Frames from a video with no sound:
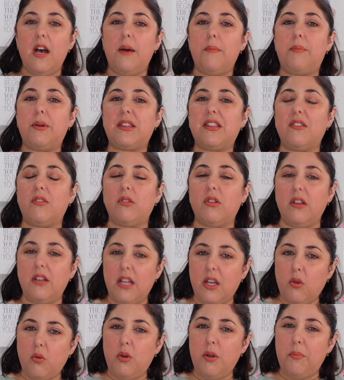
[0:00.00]
but their
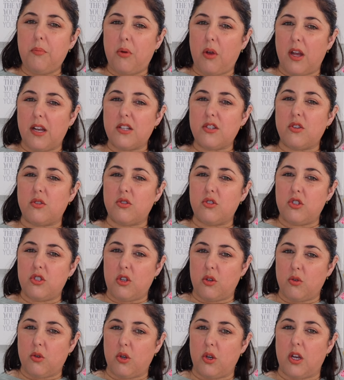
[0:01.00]
liquid products are
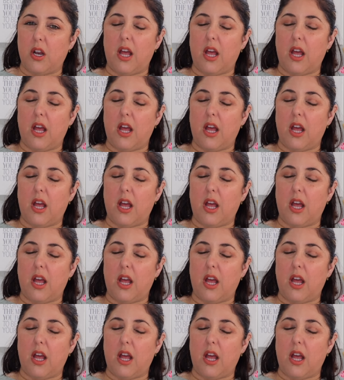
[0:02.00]
so good.